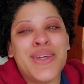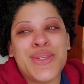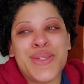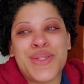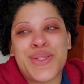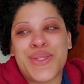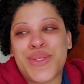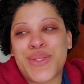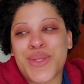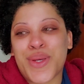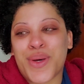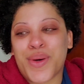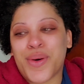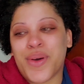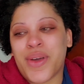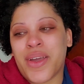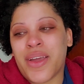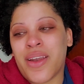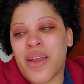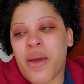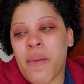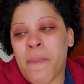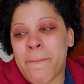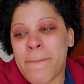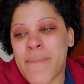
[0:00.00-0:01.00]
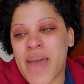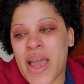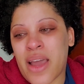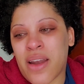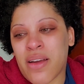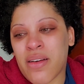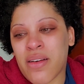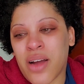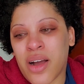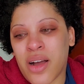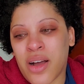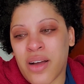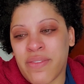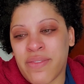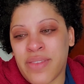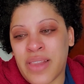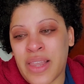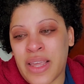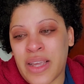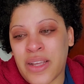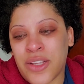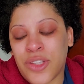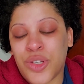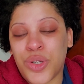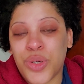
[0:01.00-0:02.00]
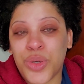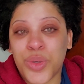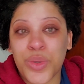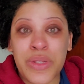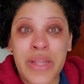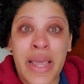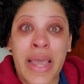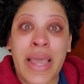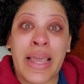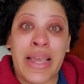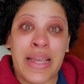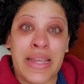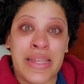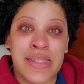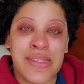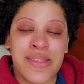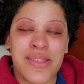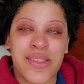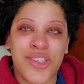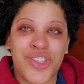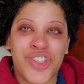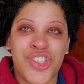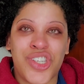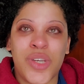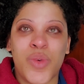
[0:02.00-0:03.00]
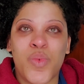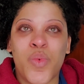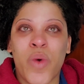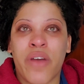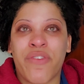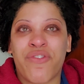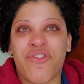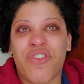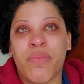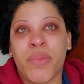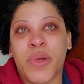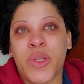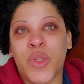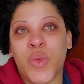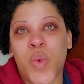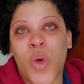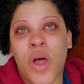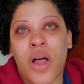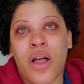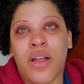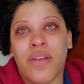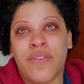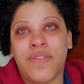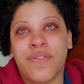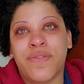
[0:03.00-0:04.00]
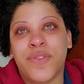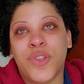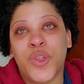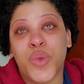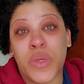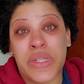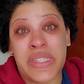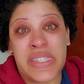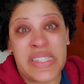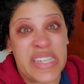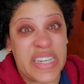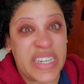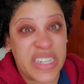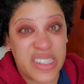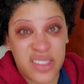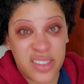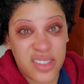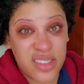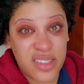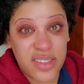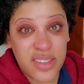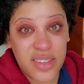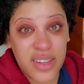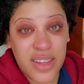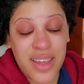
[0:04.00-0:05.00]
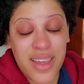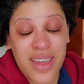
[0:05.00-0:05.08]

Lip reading: So in a matter of like 2 days, she went from a 12 to a 6,